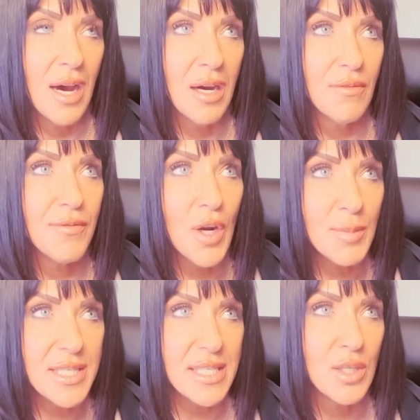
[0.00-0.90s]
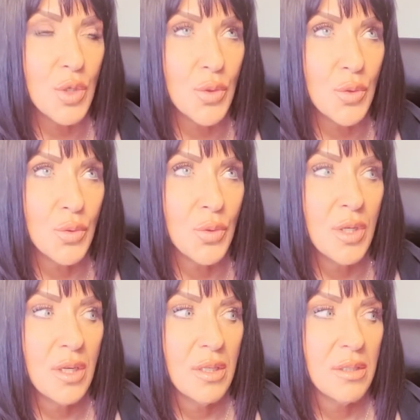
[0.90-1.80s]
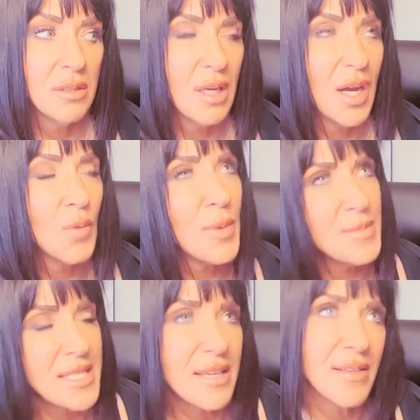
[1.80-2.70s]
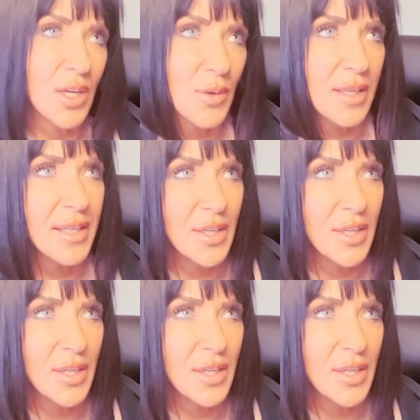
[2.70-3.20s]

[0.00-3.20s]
a pharmacy who I hope I'm saying that correctly.